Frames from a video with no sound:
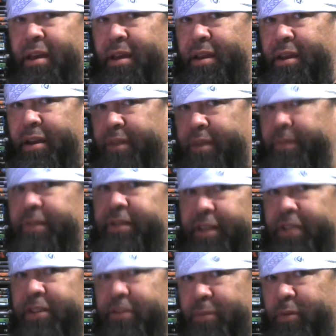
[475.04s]
Now, if you've
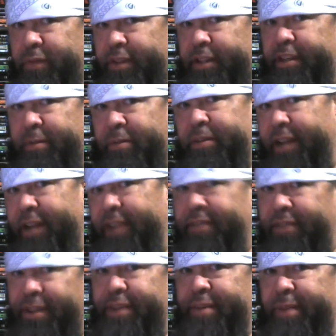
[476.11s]
seen this movie, tell me what you guys
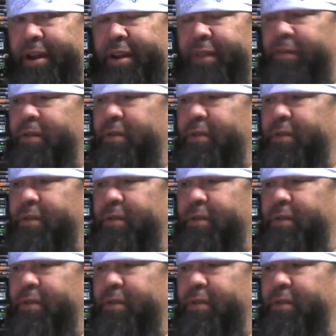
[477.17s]
think about it. If you